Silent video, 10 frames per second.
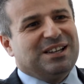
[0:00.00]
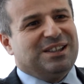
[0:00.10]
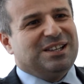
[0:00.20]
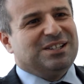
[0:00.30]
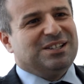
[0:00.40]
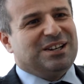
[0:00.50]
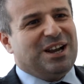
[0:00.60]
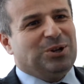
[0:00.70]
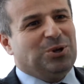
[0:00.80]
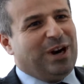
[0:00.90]
this is an
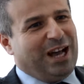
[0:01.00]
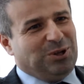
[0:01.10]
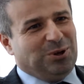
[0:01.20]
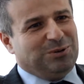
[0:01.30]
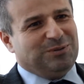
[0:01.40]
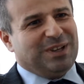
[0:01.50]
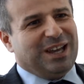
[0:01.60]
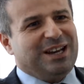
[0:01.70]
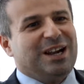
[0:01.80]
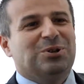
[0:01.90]
El Dorado.
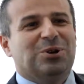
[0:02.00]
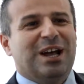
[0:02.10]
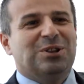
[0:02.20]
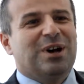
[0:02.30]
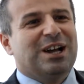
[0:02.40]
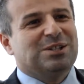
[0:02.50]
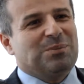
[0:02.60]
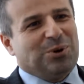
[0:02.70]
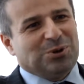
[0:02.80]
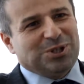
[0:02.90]
And El Dorado has a
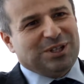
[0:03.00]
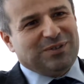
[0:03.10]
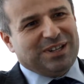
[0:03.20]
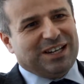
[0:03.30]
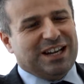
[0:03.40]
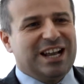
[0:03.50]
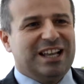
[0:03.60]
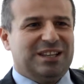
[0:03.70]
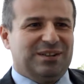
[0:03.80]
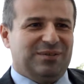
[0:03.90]
positive and a
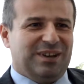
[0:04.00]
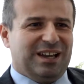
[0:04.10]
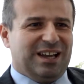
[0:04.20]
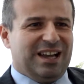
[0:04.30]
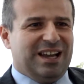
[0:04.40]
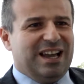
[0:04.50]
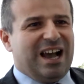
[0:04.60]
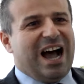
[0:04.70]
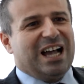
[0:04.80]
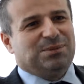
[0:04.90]
negative
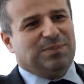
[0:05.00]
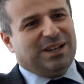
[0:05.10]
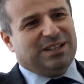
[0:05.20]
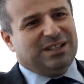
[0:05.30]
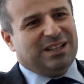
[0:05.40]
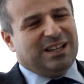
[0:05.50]
aspect.